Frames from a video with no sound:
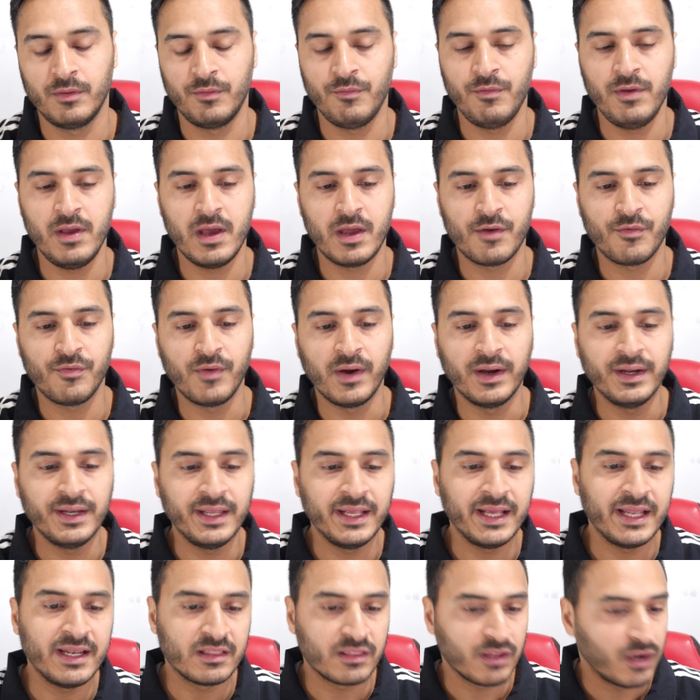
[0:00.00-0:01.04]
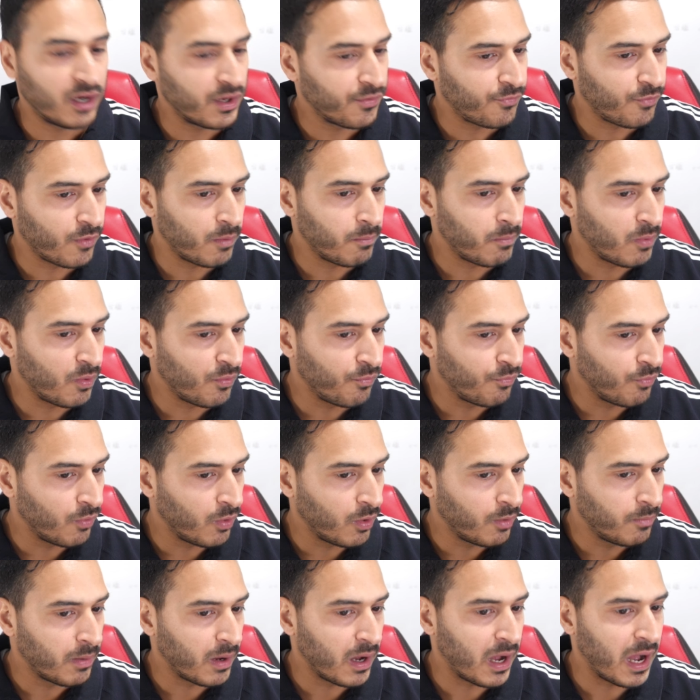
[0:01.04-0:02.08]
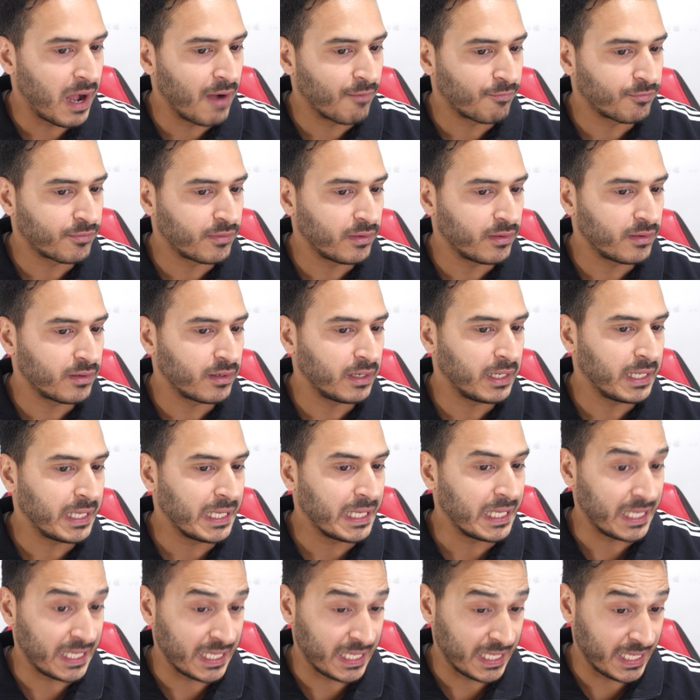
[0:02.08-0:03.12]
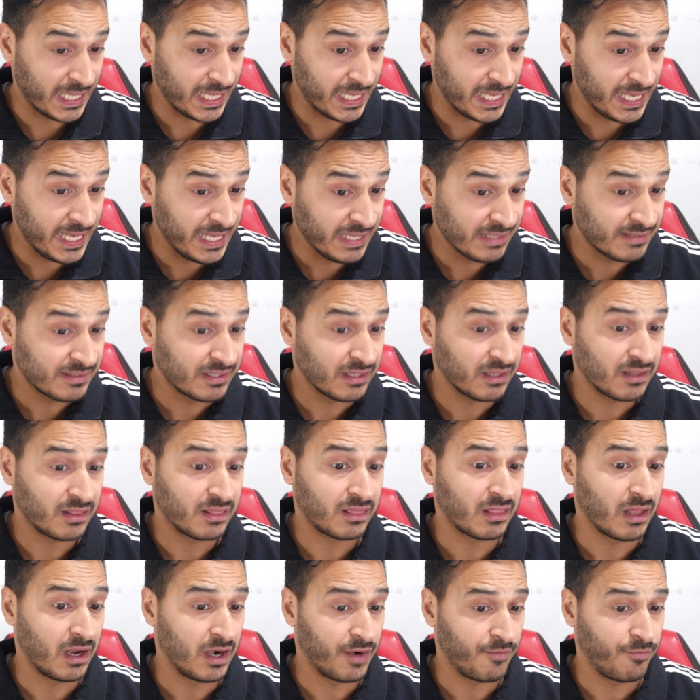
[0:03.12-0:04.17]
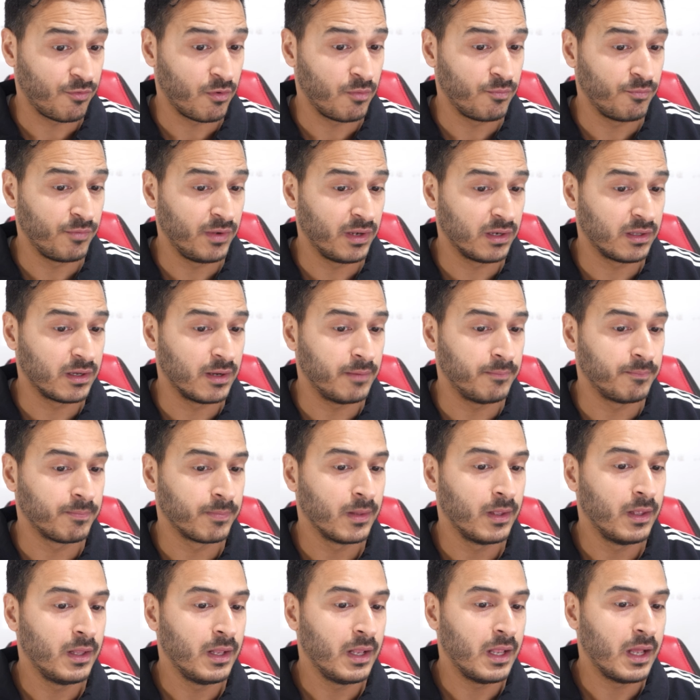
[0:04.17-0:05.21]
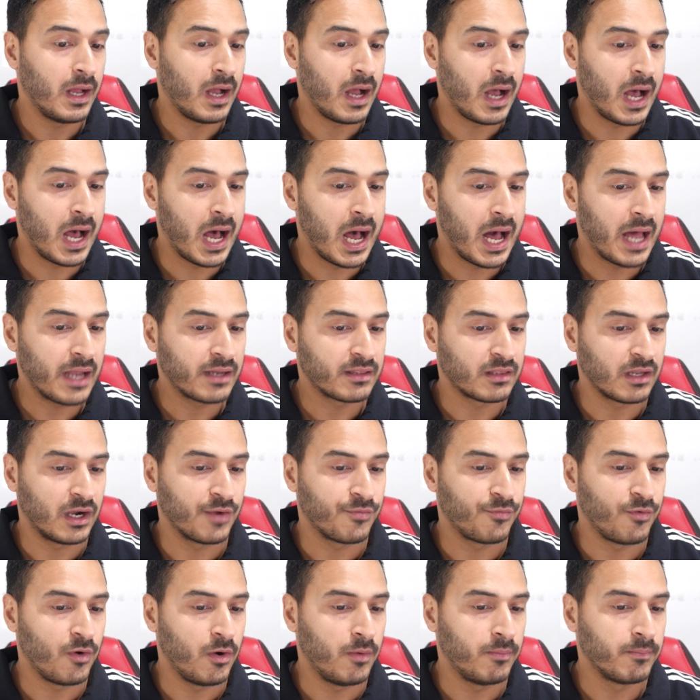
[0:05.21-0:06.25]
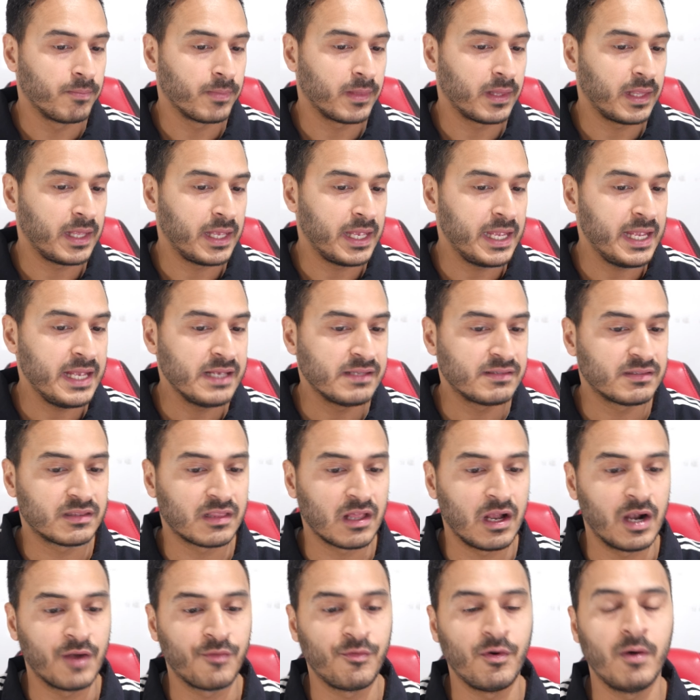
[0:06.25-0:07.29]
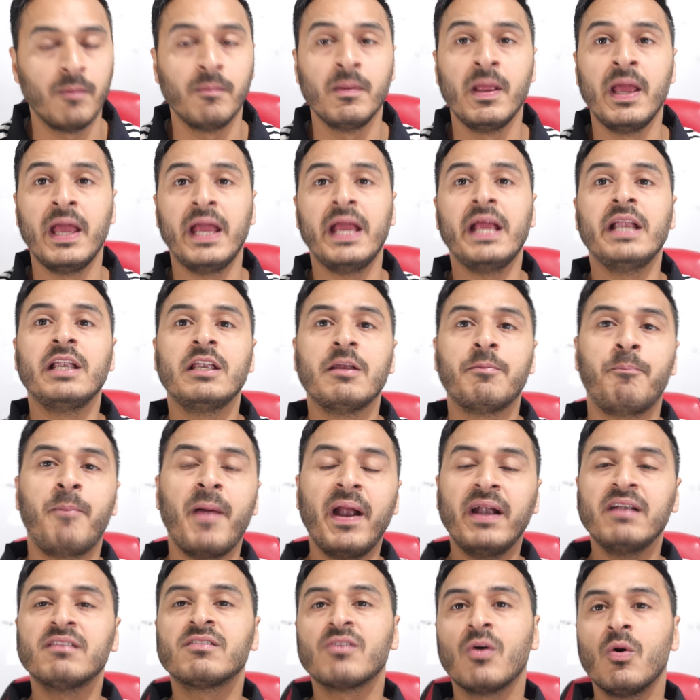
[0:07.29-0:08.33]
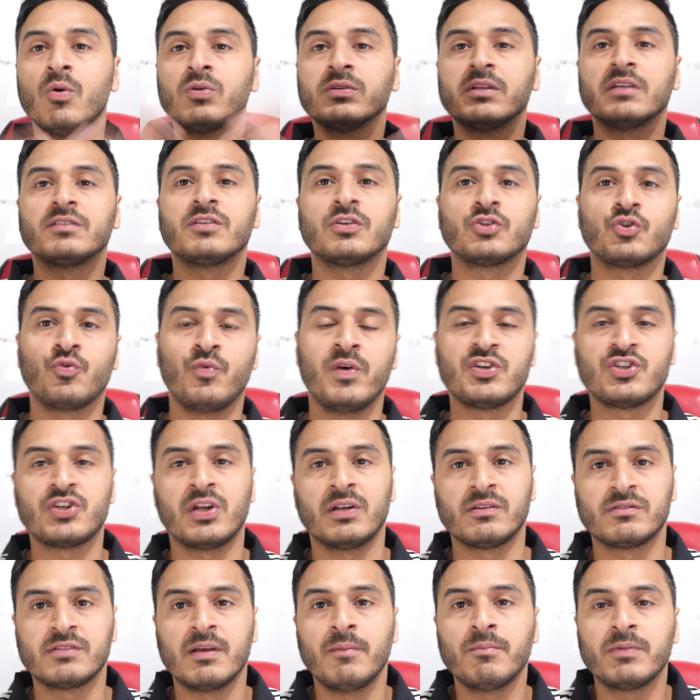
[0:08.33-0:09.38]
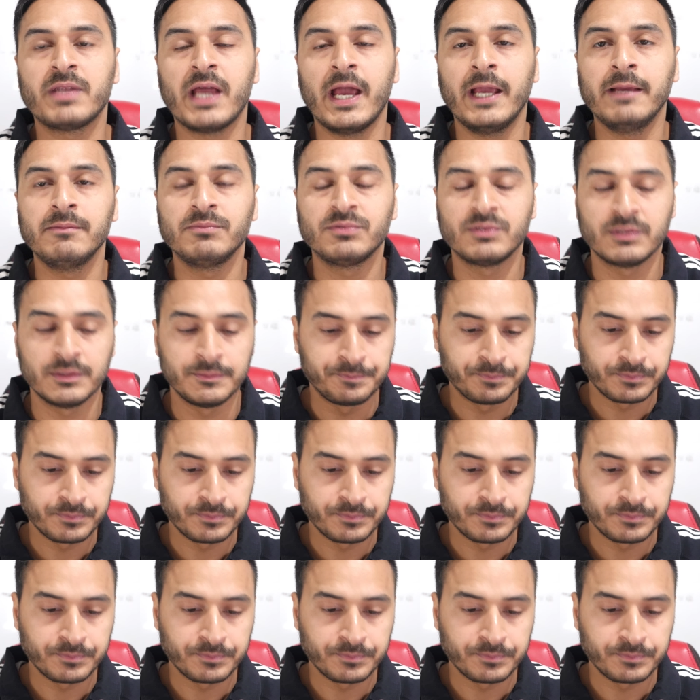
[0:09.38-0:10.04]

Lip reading: we are finding any third form of verb, after is, third form will come. Are, third form. Is, third form. It depends on the situation. Sometimes